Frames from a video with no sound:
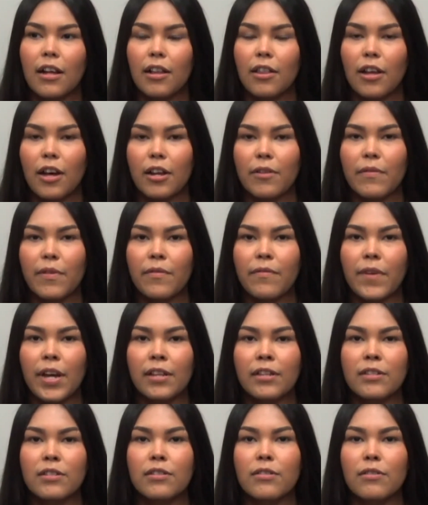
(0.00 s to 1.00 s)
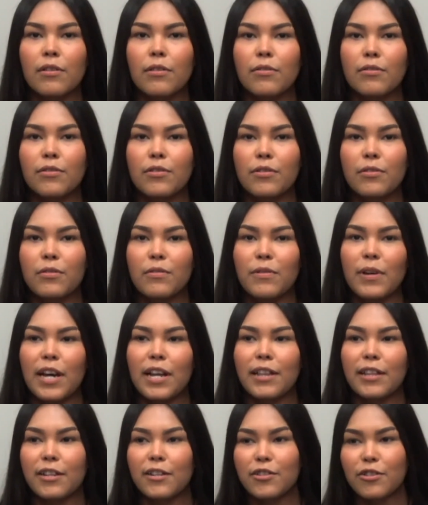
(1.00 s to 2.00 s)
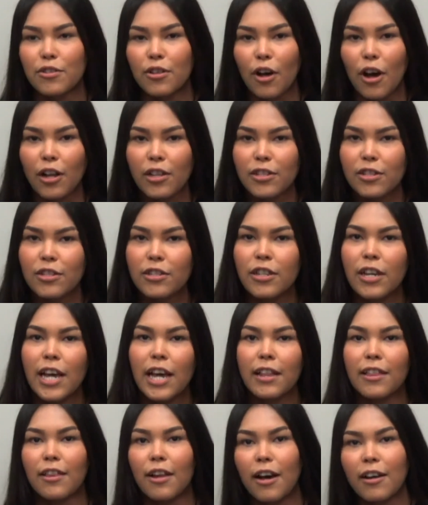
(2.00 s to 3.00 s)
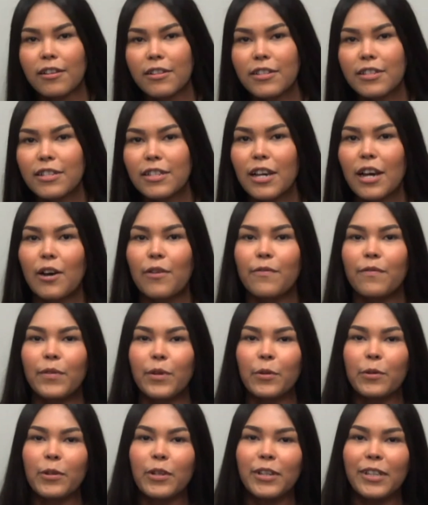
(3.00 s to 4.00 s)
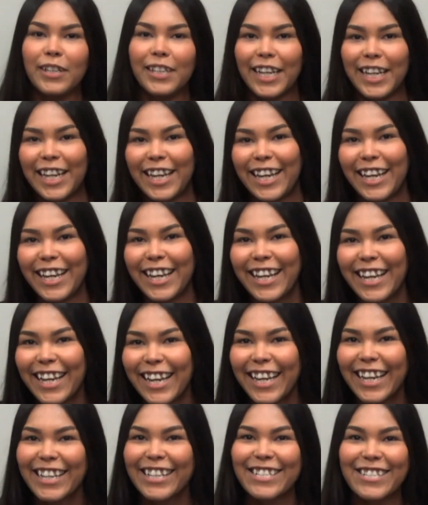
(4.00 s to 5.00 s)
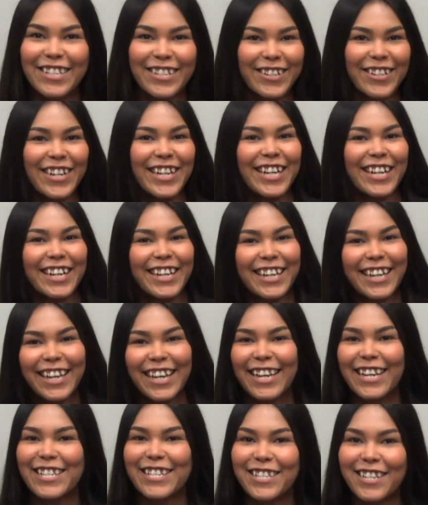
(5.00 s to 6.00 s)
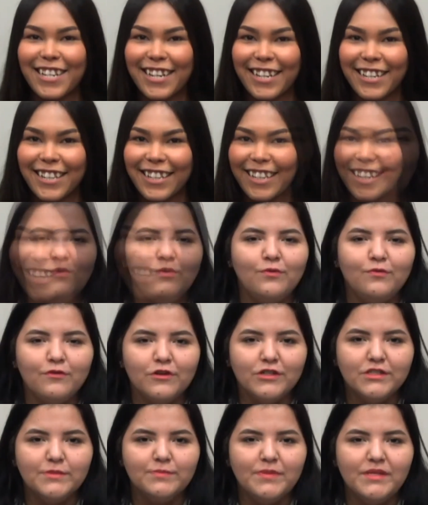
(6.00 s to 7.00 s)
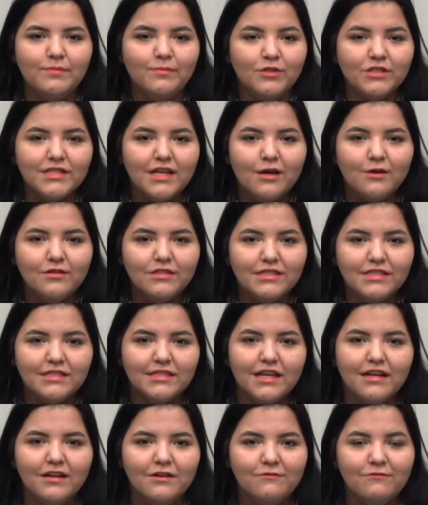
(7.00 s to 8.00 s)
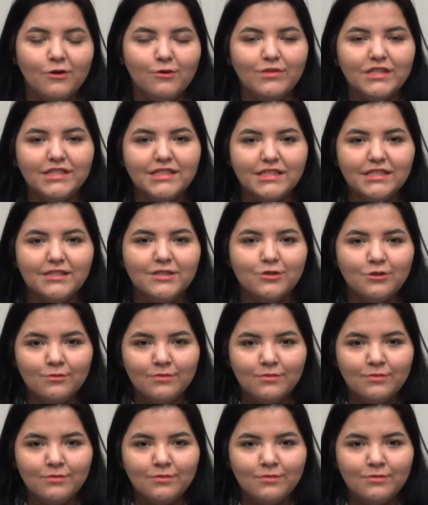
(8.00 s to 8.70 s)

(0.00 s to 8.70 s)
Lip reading: a lot of events to go to, and there's lots and lots of food. So it's good. First People's House focuses so